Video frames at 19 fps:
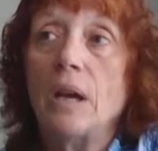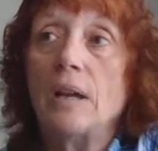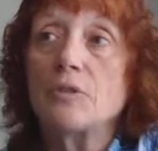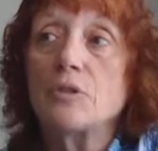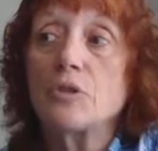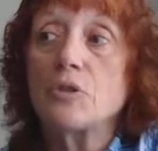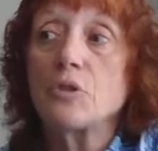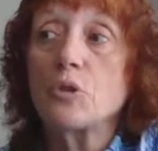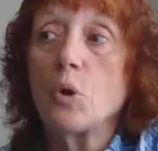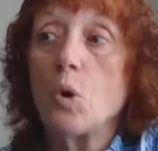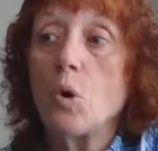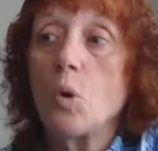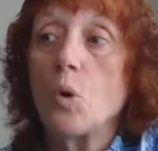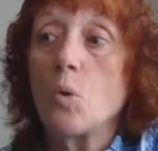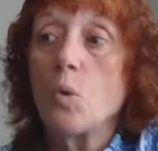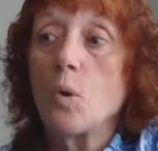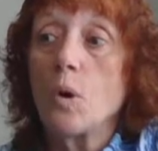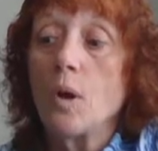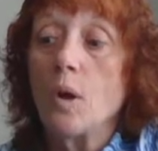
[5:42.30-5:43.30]
And
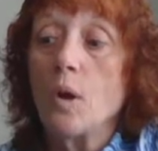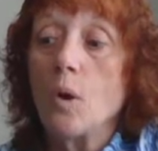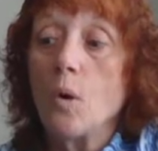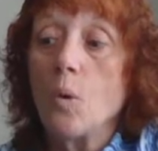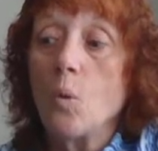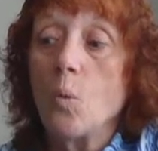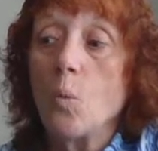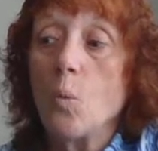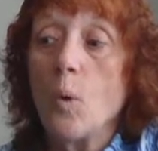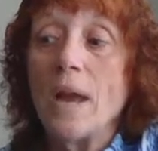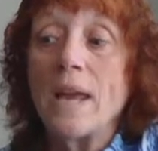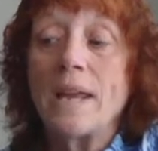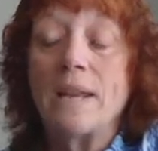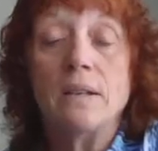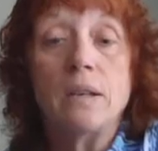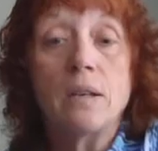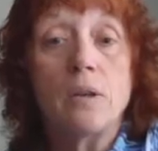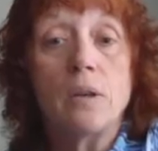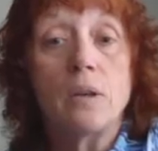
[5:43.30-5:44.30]
so when